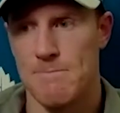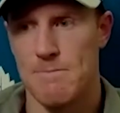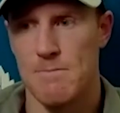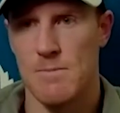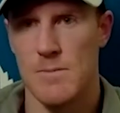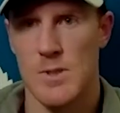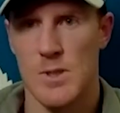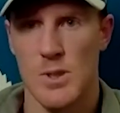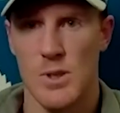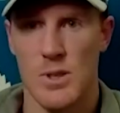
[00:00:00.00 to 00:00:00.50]

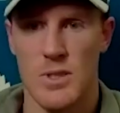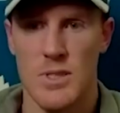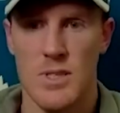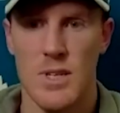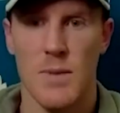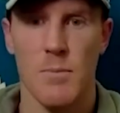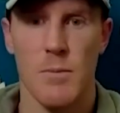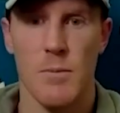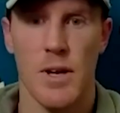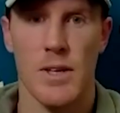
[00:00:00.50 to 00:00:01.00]
So it
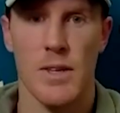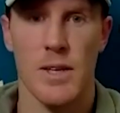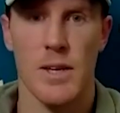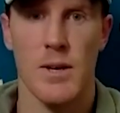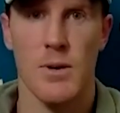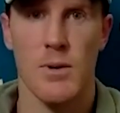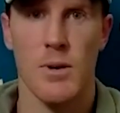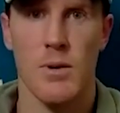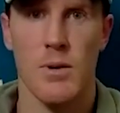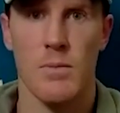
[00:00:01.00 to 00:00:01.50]
seemed like they
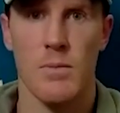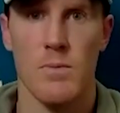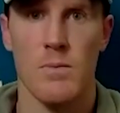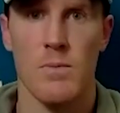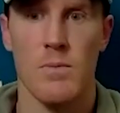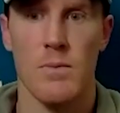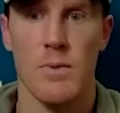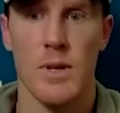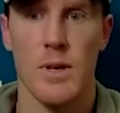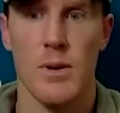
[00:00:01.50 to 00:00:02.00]
were
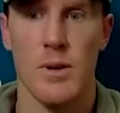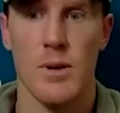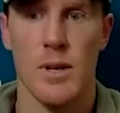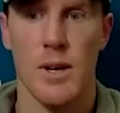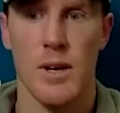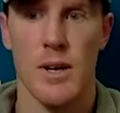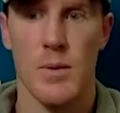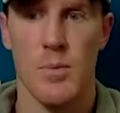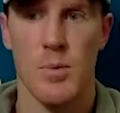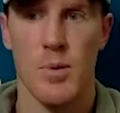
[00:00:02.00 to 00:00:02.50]

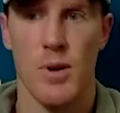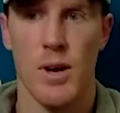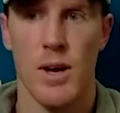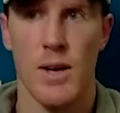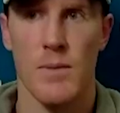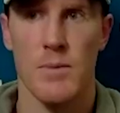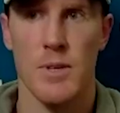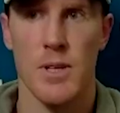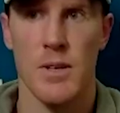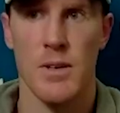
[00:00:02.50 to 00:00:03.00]
kind of
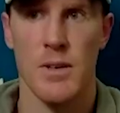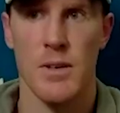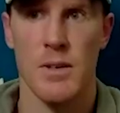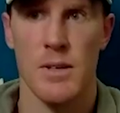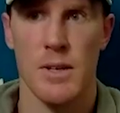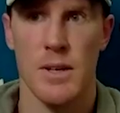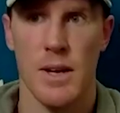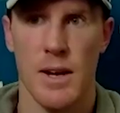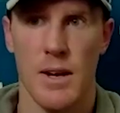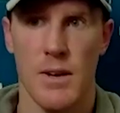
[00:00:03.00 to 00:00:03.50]
primed and
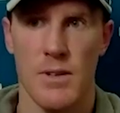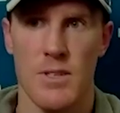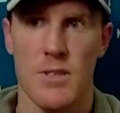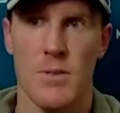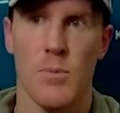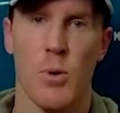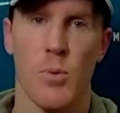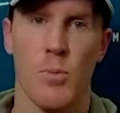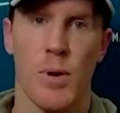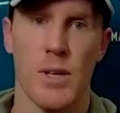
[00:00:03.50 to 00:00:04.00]
had
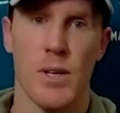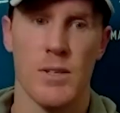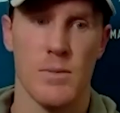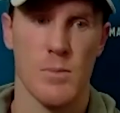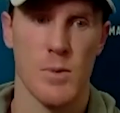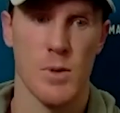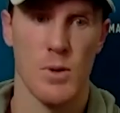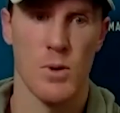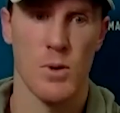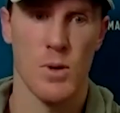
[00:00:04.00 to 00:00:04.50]
some
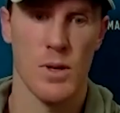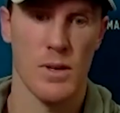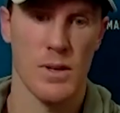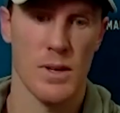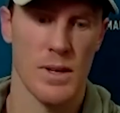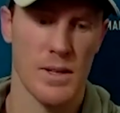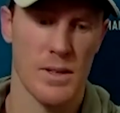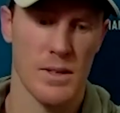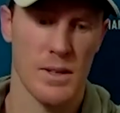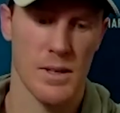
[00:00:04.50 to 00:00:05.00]
momentum going
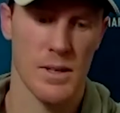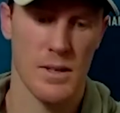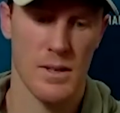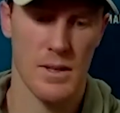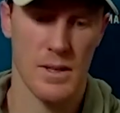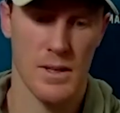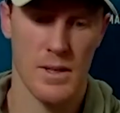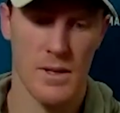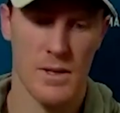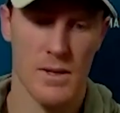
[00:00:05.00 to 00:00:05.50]
at the end of the
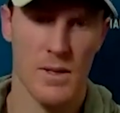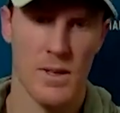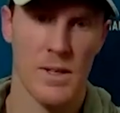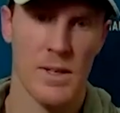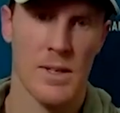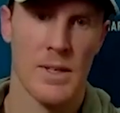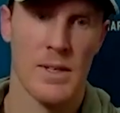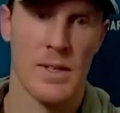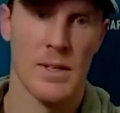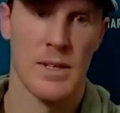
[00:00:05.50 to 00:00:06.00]
year.
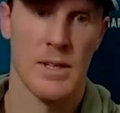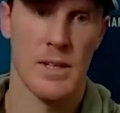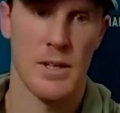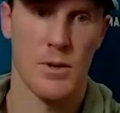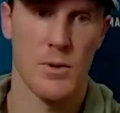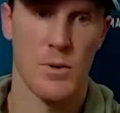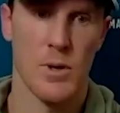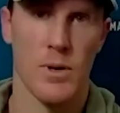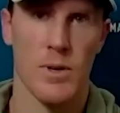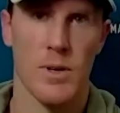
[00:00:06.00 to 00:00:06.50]
You
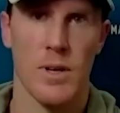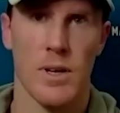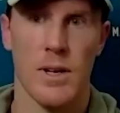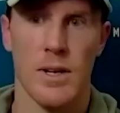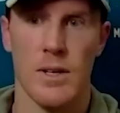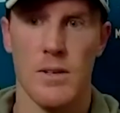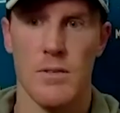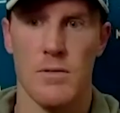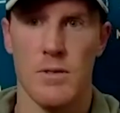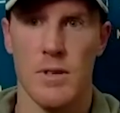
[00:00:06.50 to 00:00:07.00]
know, we were
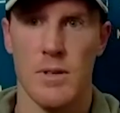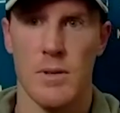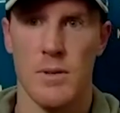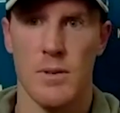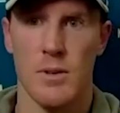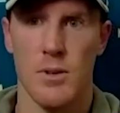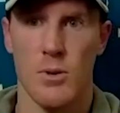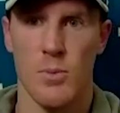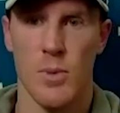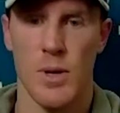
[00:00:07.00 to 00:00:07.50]
kind of in
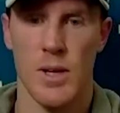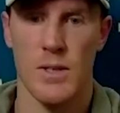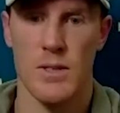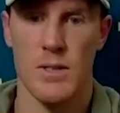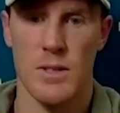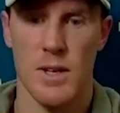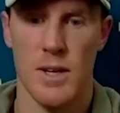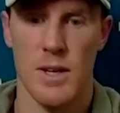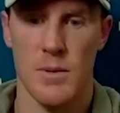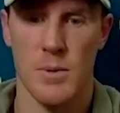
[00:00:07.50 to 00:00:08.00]
no
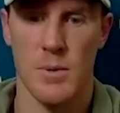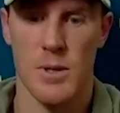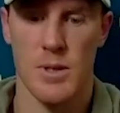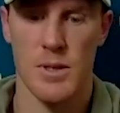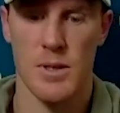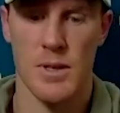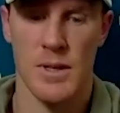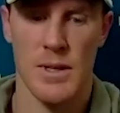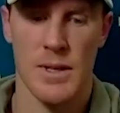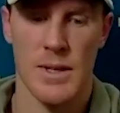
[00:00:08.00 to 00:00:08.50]
man's land,
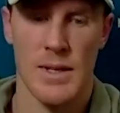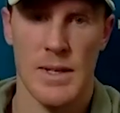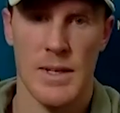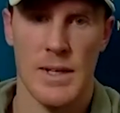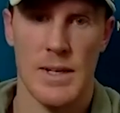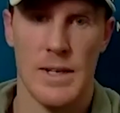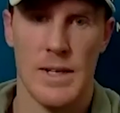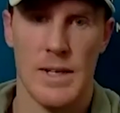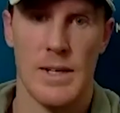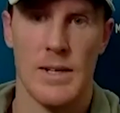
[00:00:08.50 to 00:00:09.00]

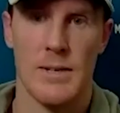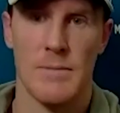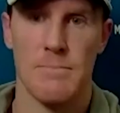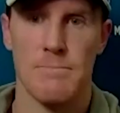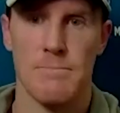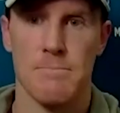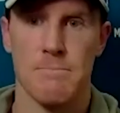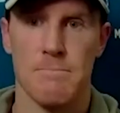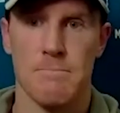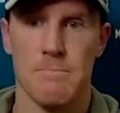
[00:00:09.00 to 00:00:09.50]
but
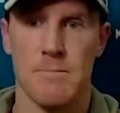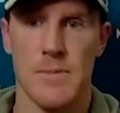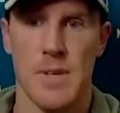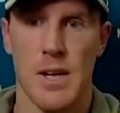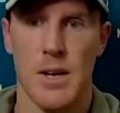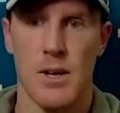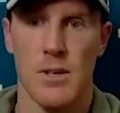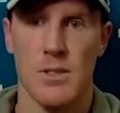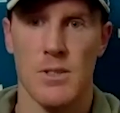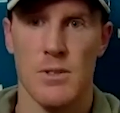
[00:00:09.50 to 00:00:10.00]

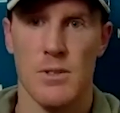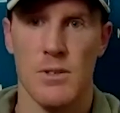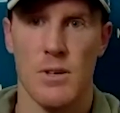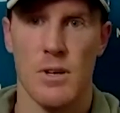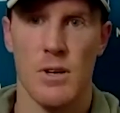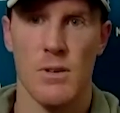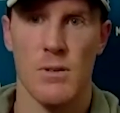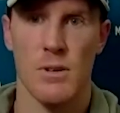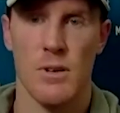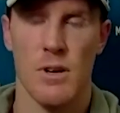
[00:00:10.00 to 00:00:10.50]
that also
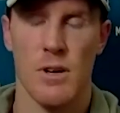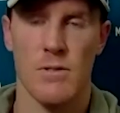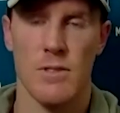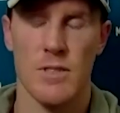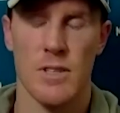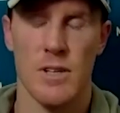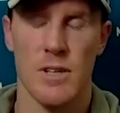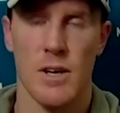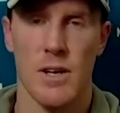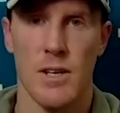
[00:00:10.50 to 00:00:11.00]

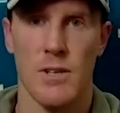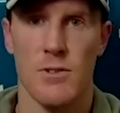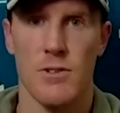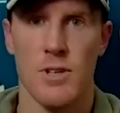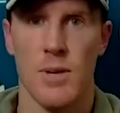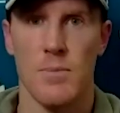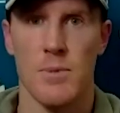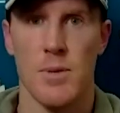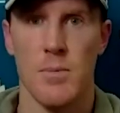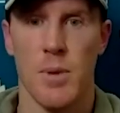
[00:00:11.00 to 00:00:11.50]
obviously got
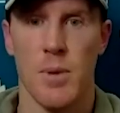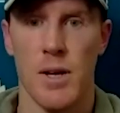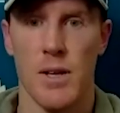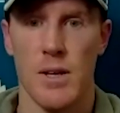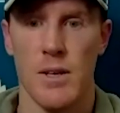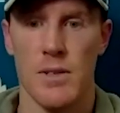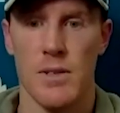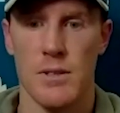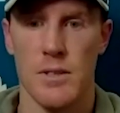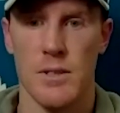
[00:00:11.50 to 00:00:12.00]
interrupted
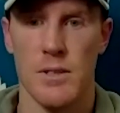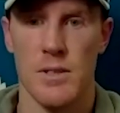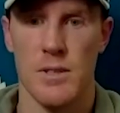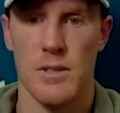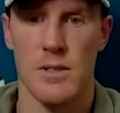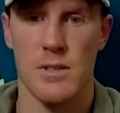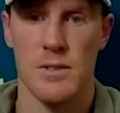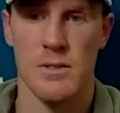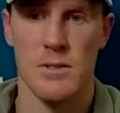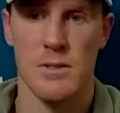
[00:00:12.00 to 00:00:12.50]
by
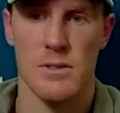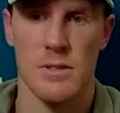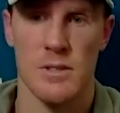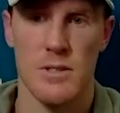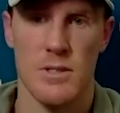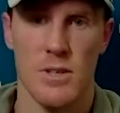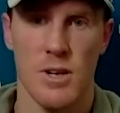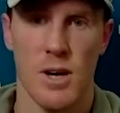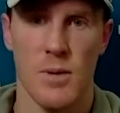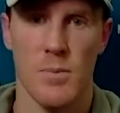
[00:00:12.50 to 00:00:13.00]
the
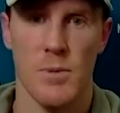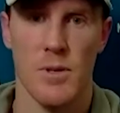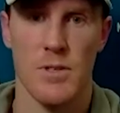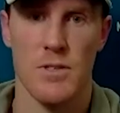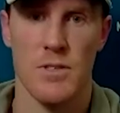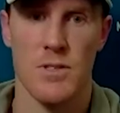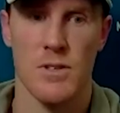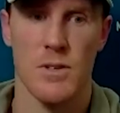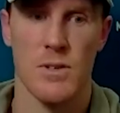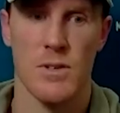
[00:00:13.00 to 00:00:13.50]
stoppage.
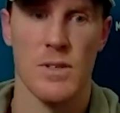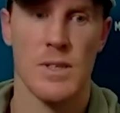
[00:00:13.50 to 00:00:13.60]
So